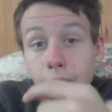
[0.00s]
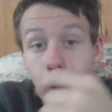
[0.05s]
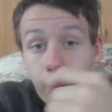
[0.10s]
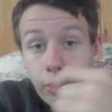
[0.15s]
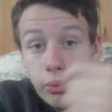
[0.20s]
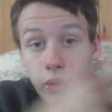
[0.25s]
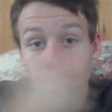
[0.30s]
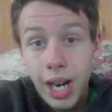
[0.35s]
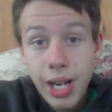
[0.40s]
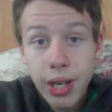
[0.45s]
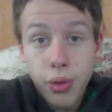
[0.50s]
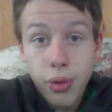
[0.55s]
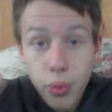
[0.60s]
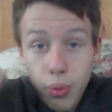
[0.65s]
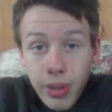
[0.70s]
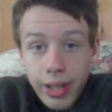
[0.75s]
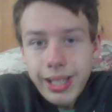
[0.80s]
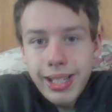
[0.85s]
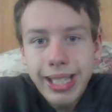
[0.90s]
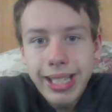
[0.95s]
So I'll try
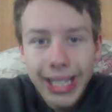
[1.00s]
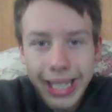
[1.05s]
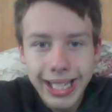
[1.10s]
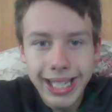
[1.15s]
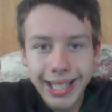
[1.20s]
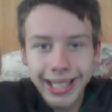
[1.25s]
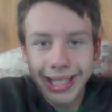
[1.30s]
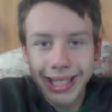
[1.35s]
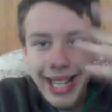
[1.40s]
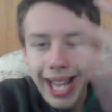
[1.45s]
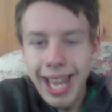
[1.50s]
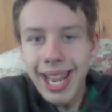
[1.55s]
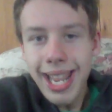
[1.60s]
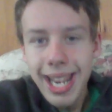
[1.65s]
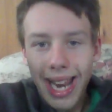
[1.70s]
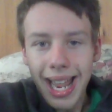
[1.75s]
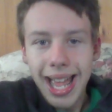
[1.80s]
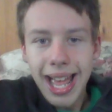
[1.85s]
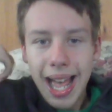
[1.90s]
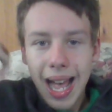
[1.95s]
to get
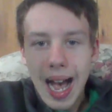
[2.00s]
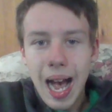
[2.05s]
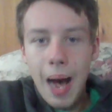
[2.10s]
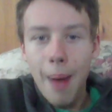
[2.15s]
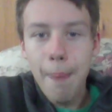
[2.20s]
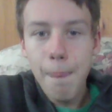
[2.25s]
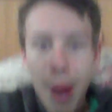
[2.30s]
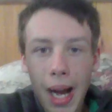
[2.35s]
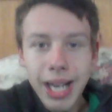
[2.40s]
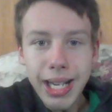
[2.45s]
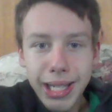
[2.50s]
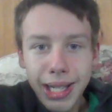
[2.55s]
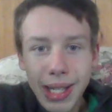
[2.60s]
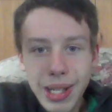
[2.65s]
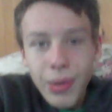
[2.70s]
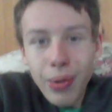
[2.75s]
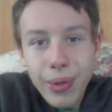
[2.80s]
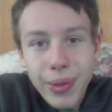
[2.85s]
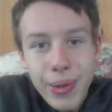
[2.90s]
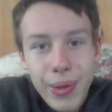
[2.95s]
it up on
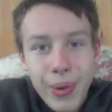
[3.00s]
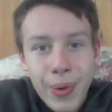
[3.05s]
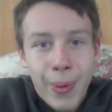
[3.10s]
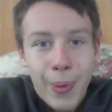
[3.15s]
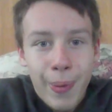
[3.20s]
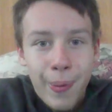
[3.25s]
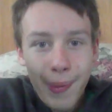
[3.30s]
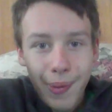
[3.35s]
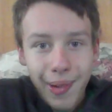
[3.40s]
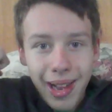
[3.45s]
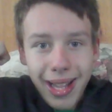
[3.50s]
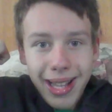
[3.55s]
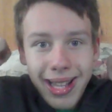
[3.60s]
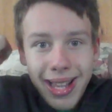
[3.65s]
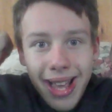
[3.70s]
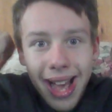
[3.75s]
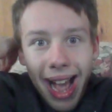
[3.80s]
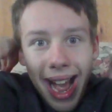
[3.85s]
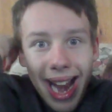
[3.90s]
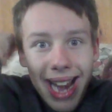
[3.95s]
YouTube.
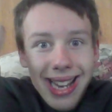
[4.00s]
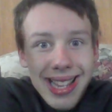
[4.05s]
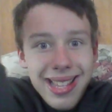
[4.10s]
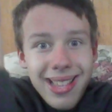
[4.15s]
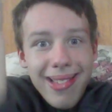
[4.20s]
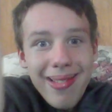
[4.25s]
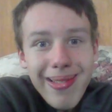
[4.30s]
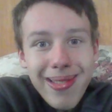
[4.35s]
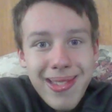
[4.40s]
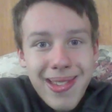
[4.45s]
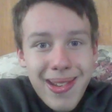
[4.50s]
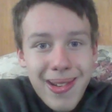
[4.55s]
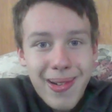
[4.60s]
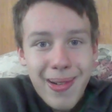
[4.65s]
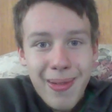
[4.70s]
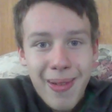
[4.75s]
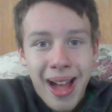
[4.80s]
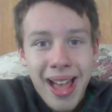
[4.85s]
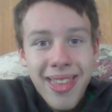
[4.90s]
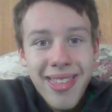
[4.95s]
Yeah, on
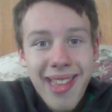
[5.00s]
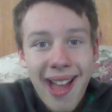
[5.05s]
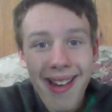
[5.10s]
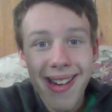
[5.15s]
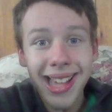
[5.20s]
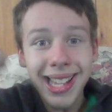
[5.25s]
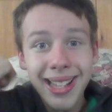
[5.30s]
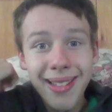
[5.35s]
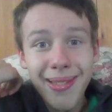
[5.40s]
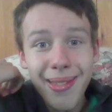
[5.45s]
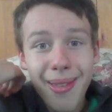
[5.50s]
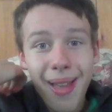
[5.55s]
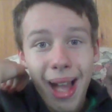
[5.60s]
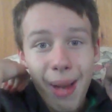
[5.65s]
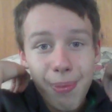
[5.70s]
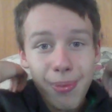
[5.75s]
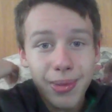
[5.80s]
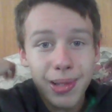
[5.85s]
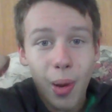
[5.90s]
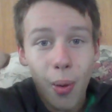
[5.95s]
YouTube. I sound like
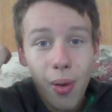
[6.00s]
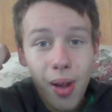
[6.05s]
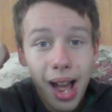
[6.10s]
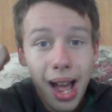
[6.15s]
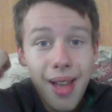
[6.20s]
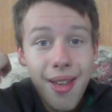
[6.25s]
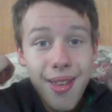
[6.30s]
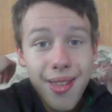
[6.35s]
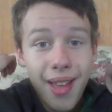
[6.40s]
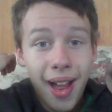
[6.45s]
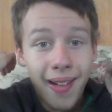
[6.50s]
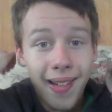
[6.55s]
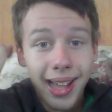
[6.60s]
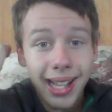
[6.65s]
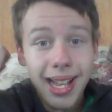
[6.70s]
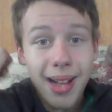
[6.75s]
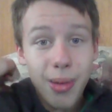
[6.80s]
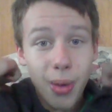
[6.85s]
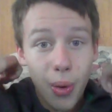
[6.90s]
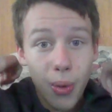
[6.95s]
I'm going
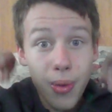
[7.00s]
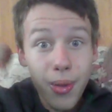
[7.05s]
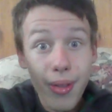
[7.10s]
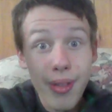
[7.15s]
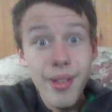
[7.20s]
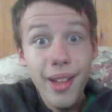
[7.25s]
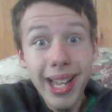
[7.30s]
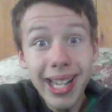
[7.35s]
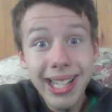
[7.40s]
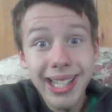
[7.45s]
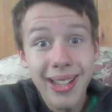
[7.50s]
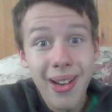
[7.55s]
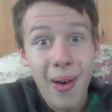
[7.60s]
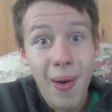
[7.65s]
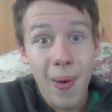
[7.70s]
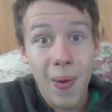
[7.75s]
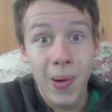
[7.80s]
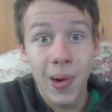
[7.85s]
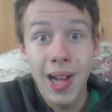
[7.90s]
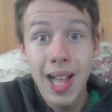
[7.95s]

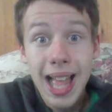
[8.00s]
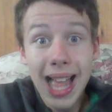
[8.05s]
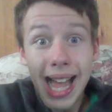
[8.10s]
psycho.